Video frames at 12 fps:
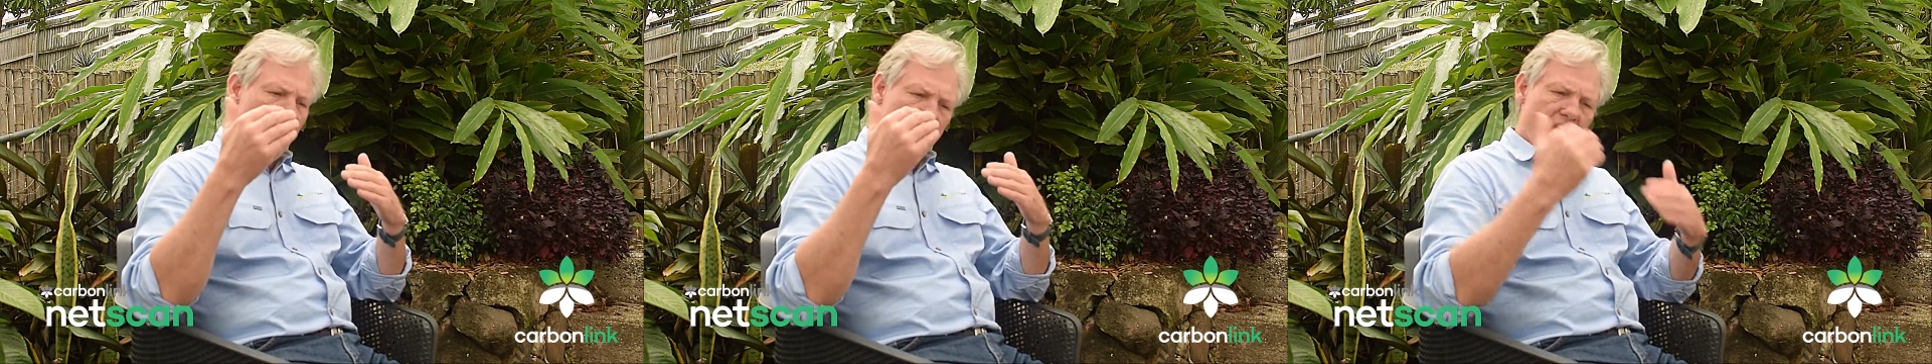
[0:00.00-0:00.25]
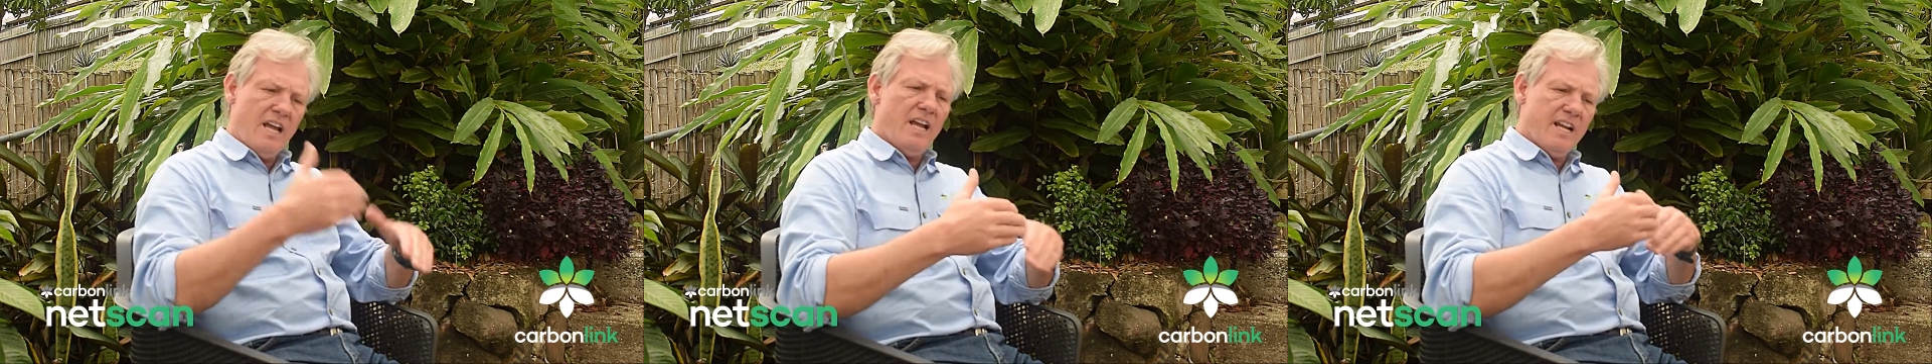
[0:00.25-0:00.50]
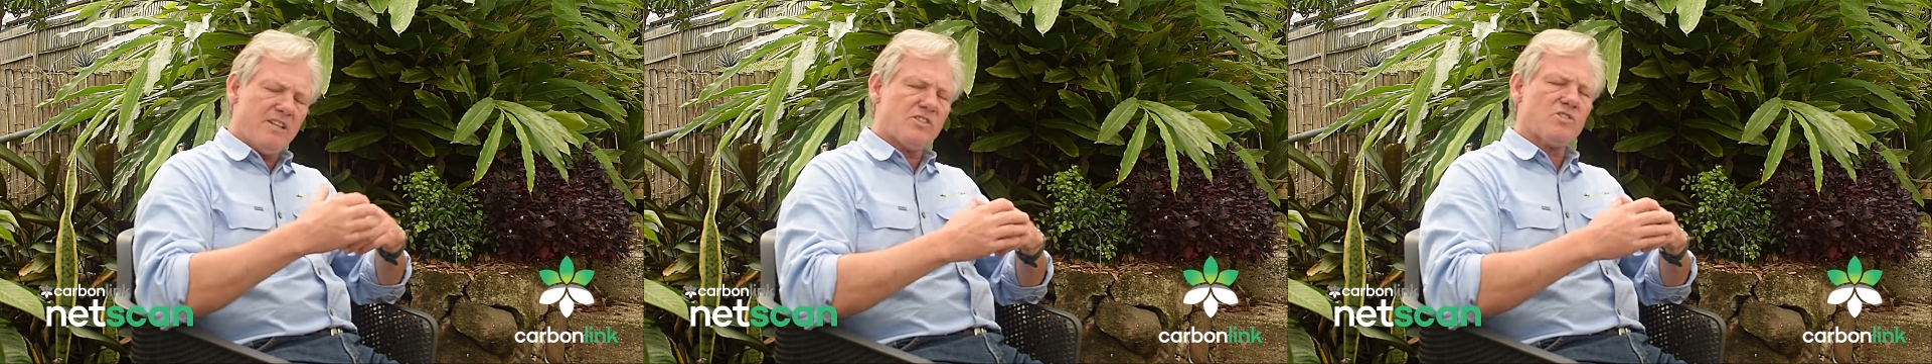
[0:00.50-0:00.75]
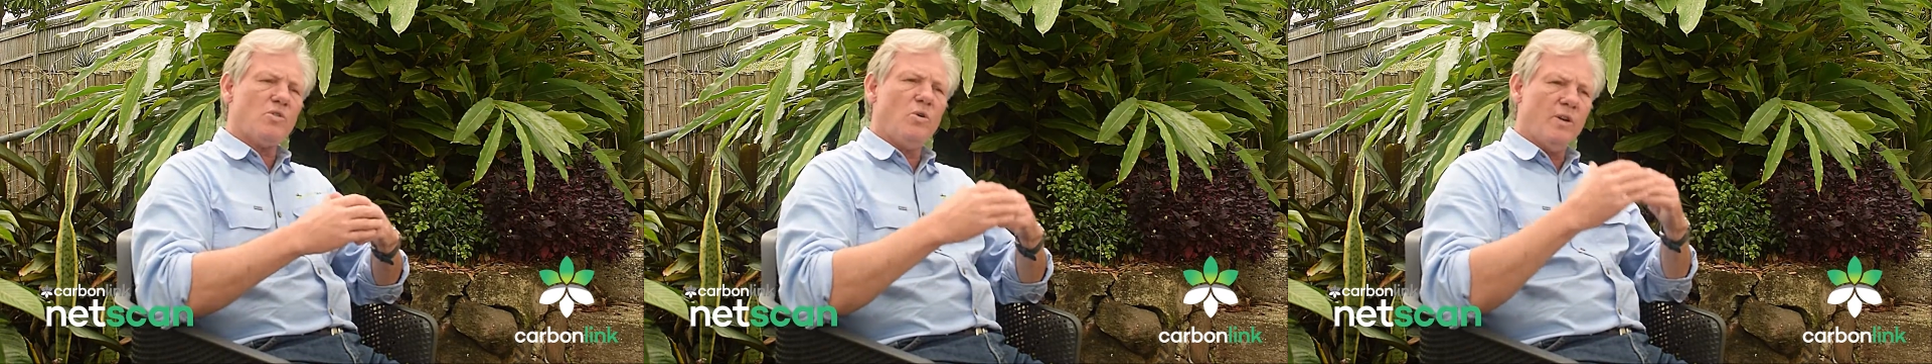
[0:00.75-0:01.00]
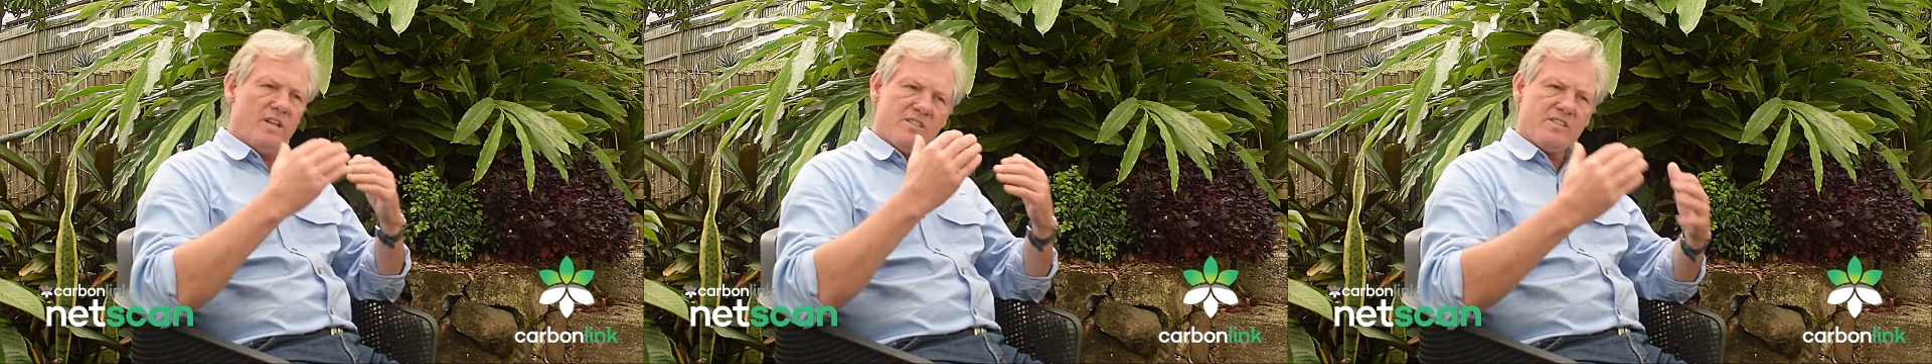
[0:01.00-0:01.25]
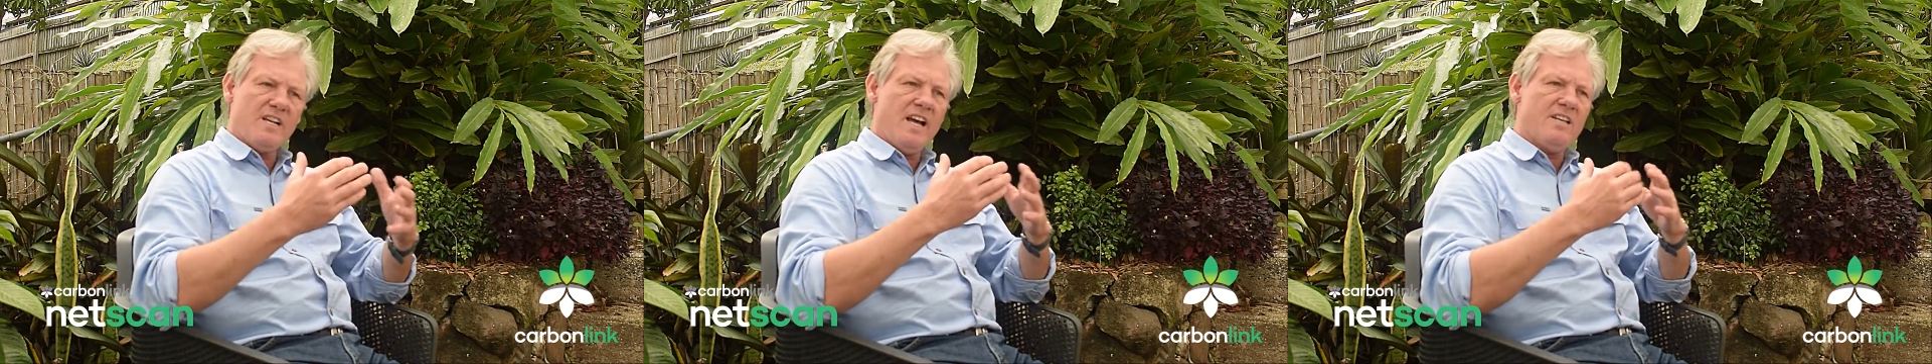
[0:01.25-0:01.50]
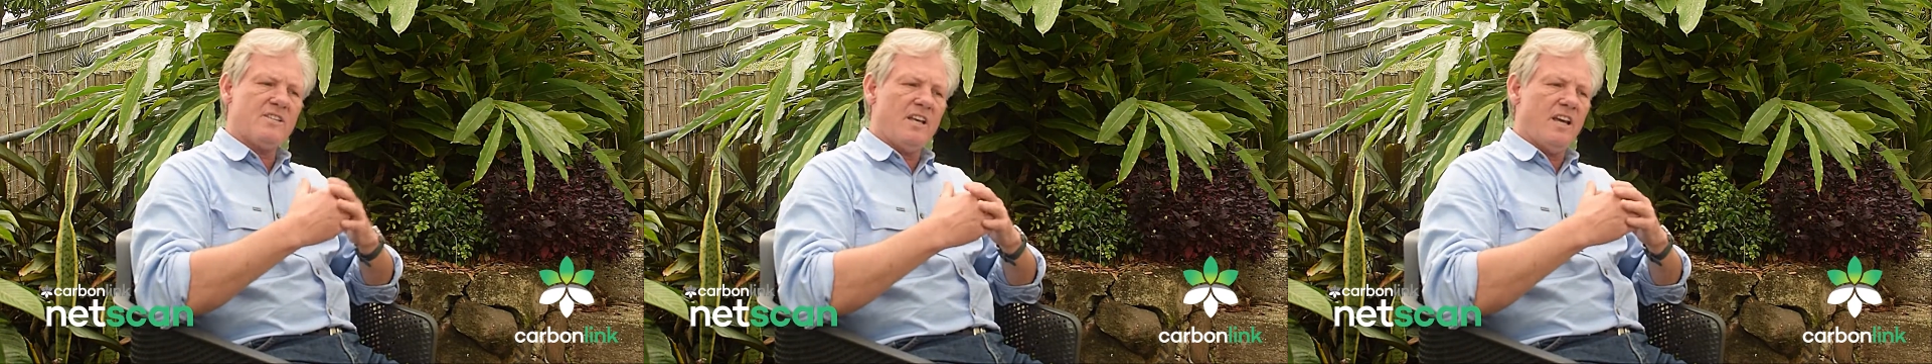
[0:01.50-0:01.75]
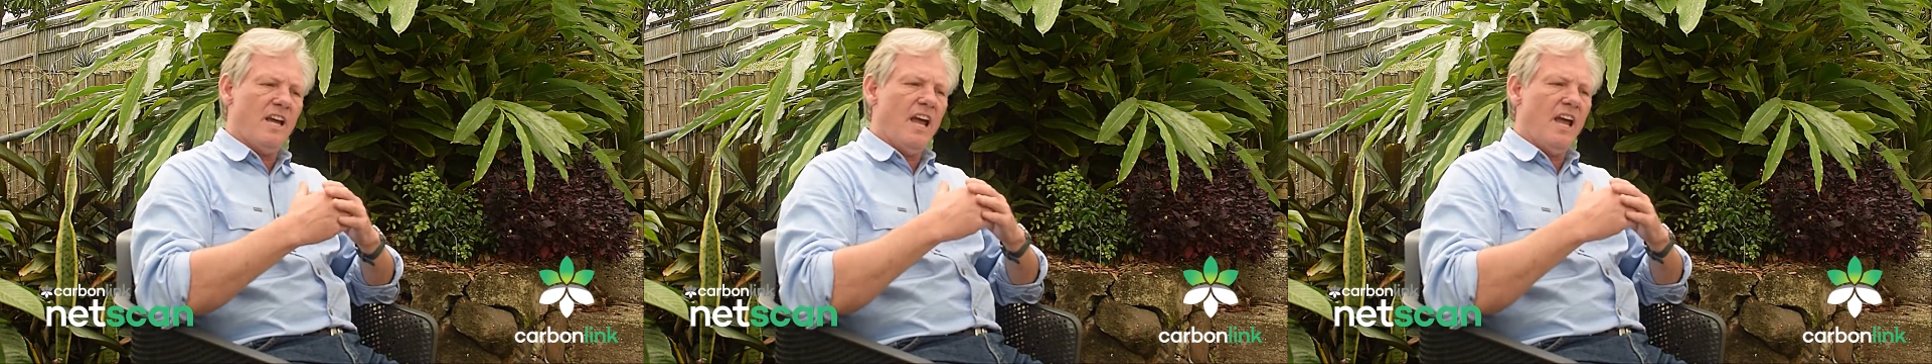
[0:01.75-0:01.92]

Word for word: uh, it gets stored and stays there.